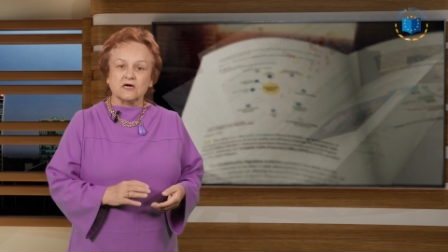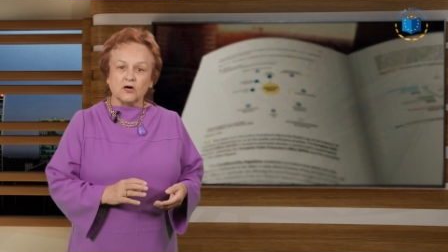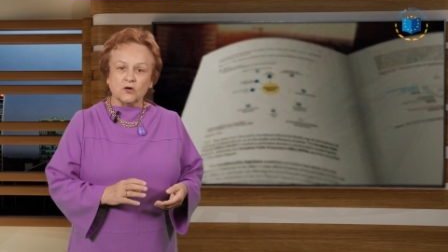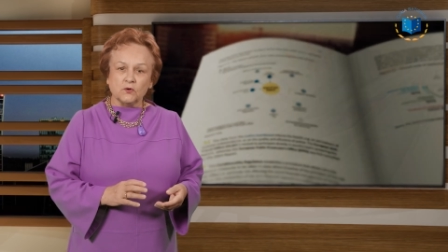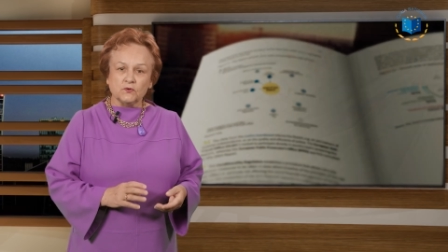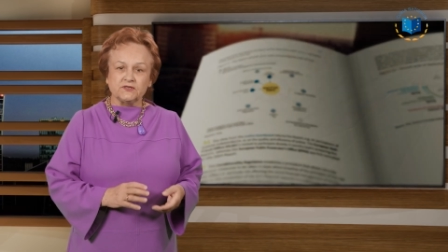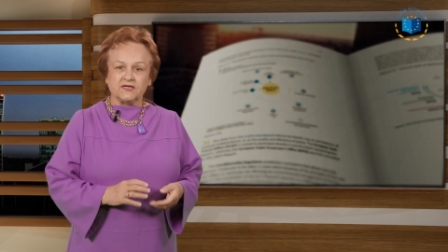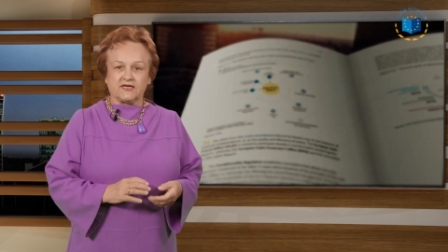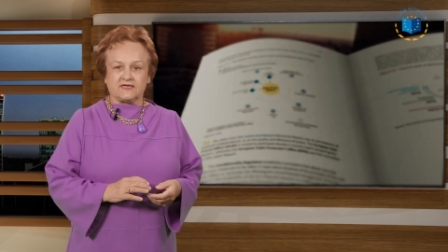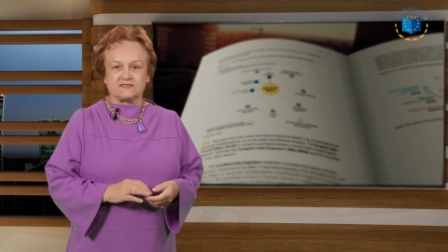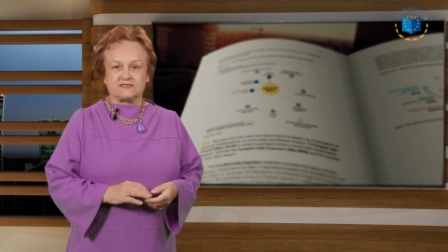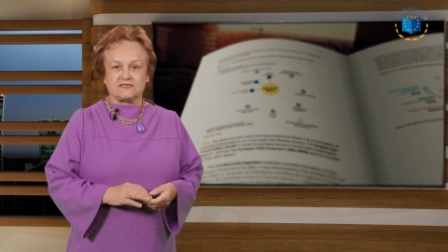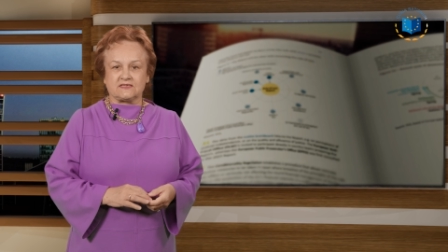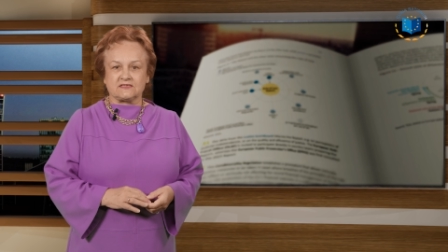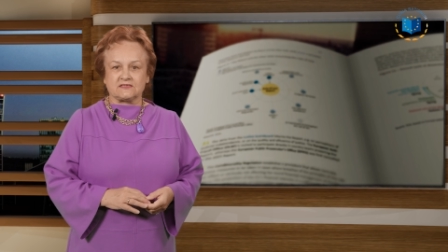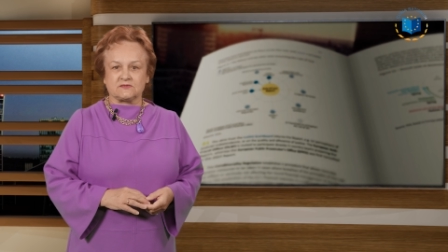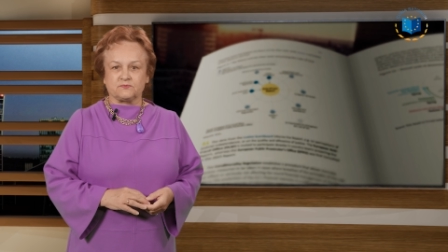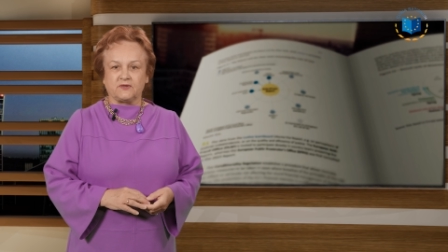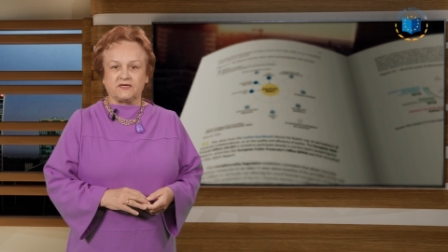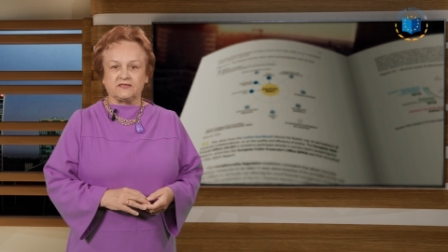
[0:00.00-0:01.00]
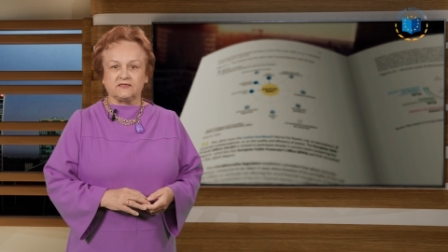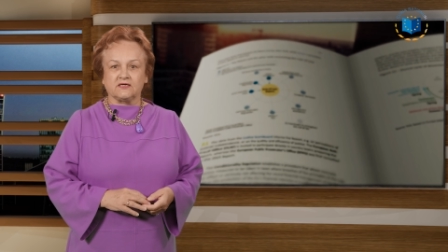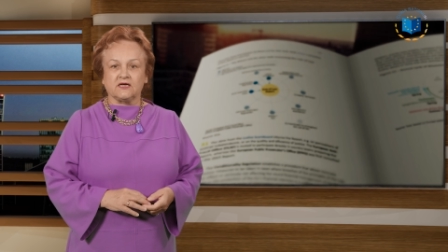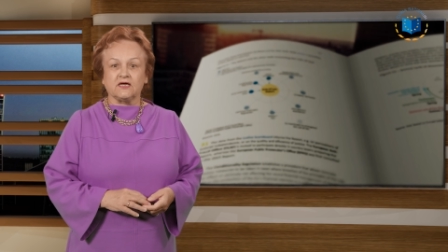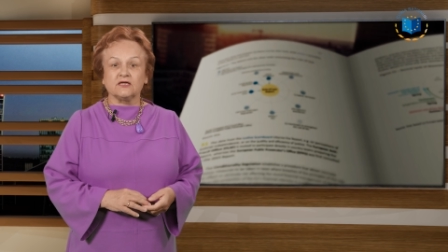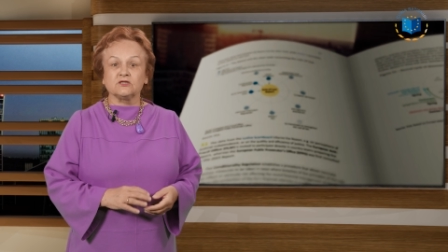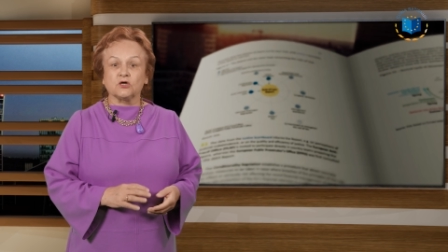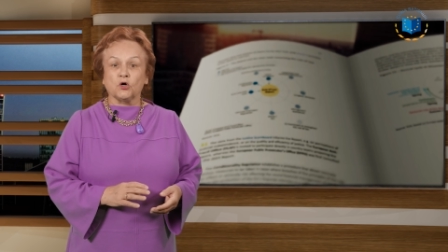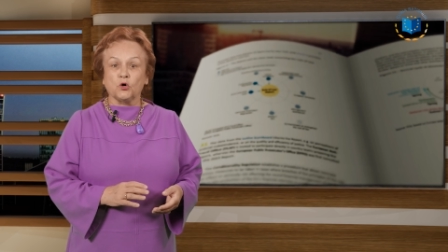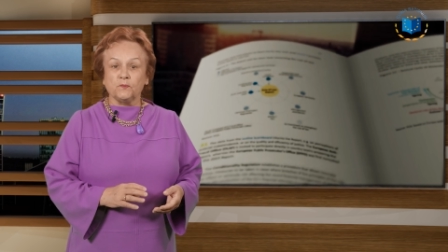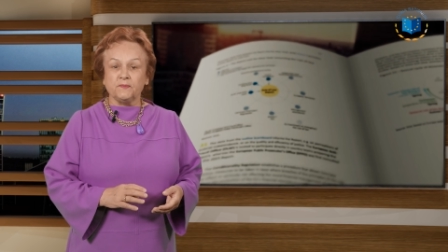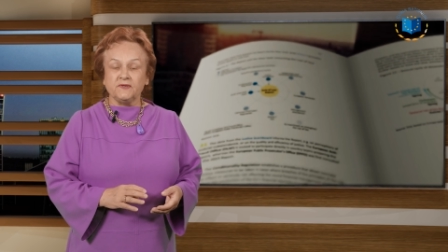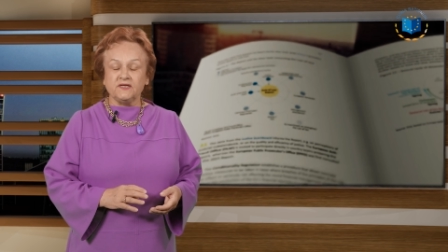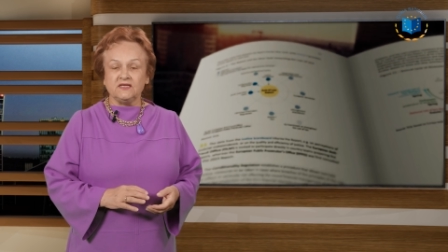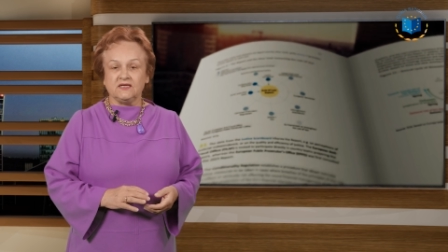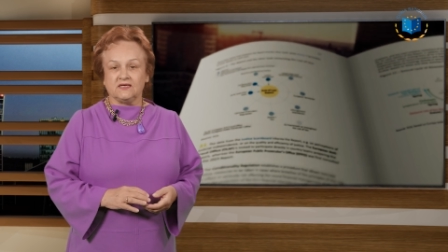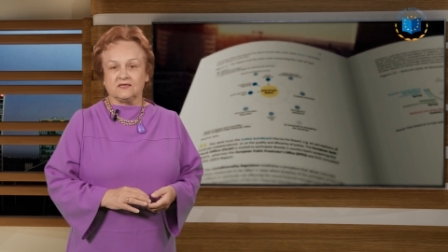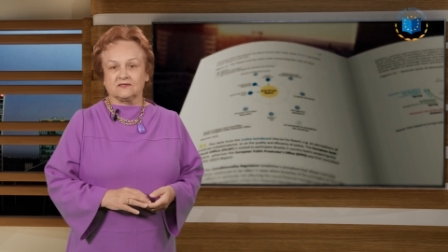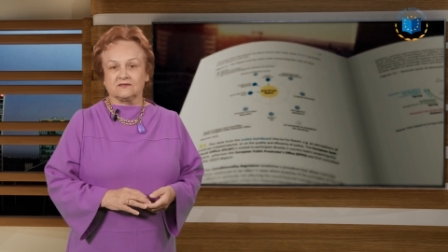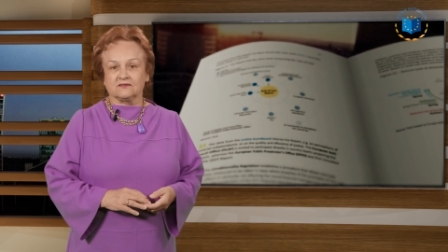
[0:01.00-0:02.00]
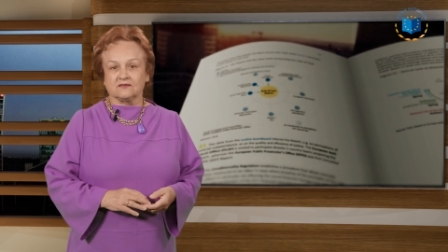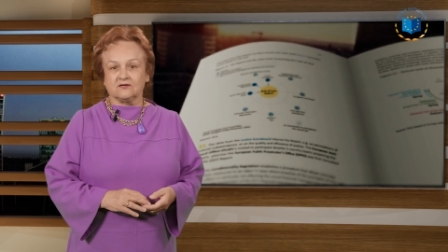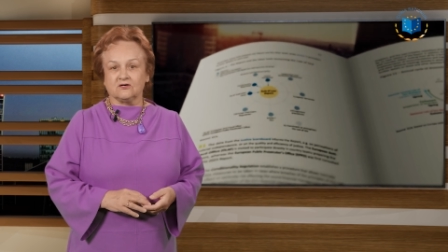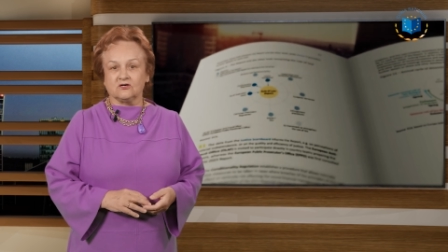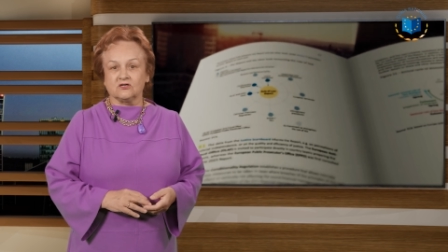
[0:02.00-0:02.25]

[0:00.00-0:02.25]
own assessment and opinion